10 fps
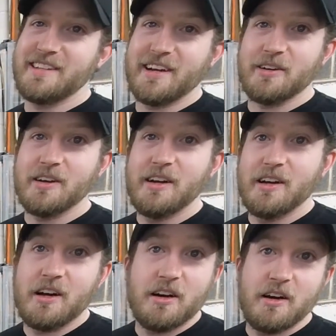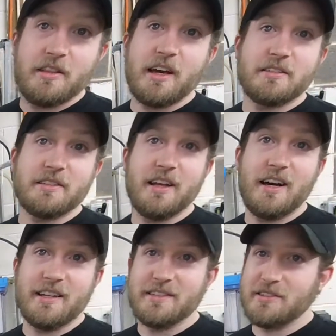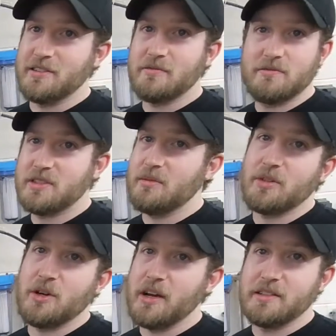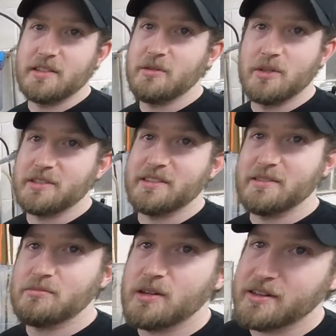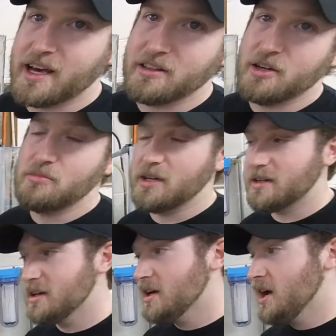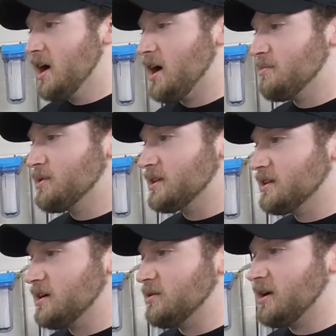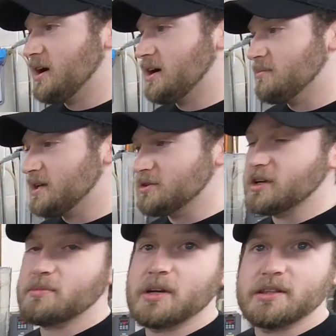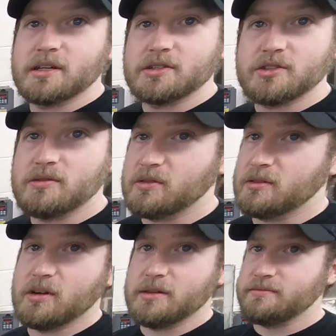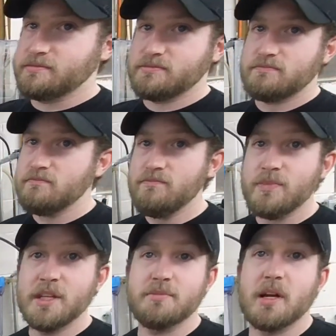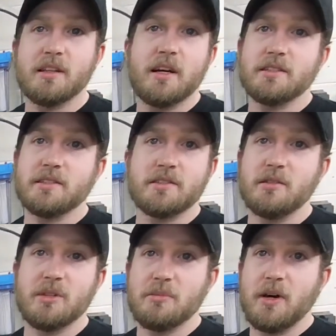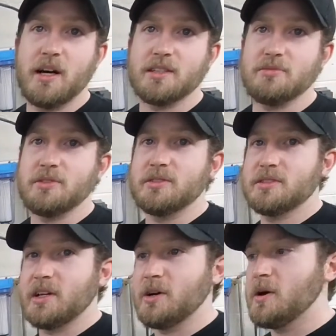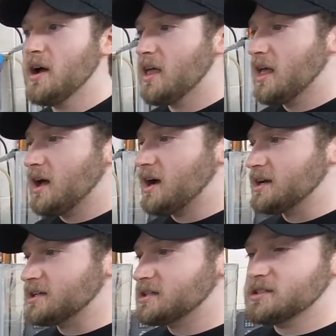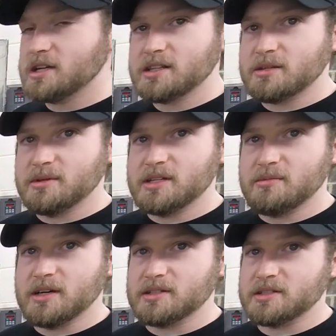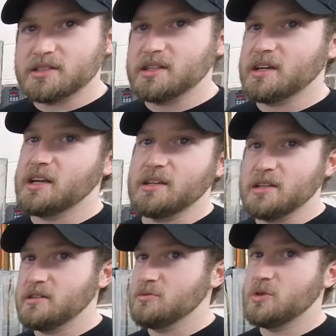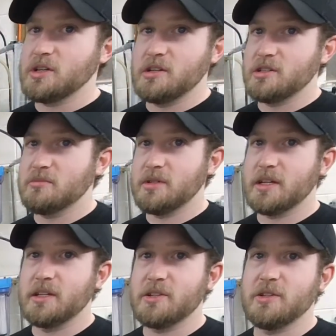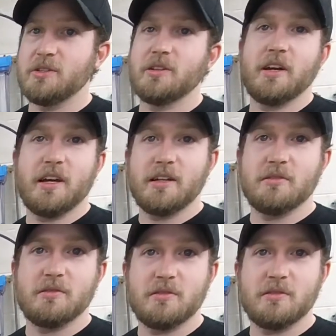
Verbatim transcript: you know thousand lines or something crazy. It wasn't that low, but uh, pretty low. Um, and you could upgrade to their software and run as many lines as humanly possible. So I shot them an email just saying, hey, what is your big controller and